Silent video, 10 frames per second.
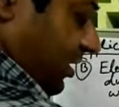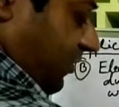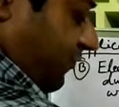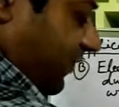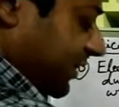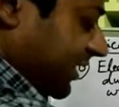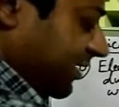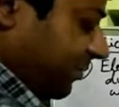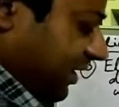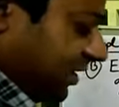will
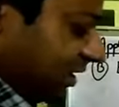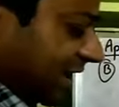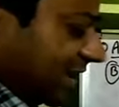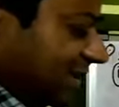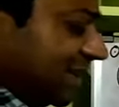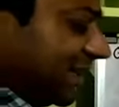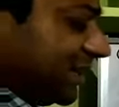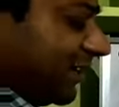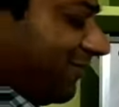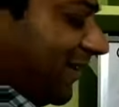there be any
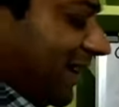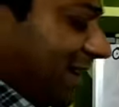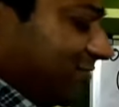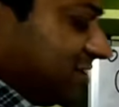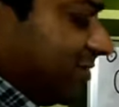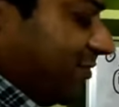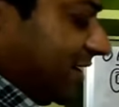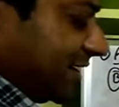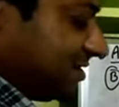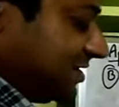electric field line which will be
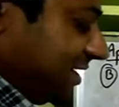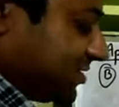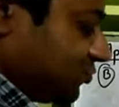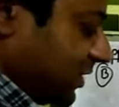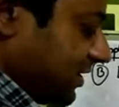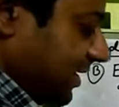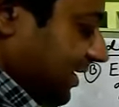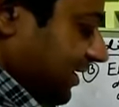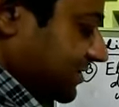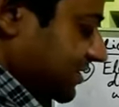touching S1?
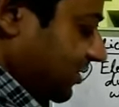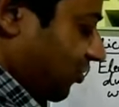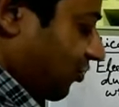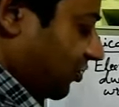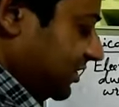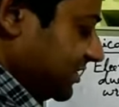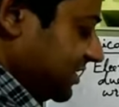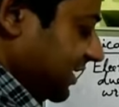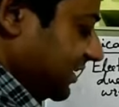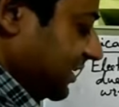See, all these
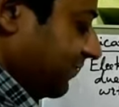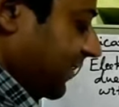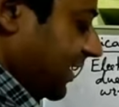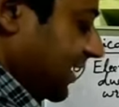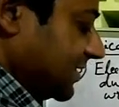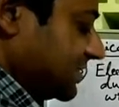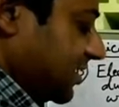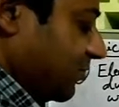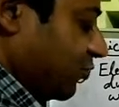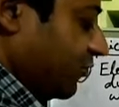electric field lines are
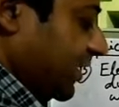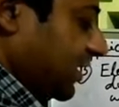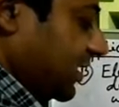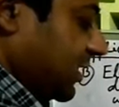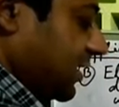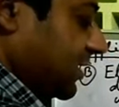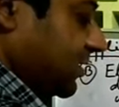moving in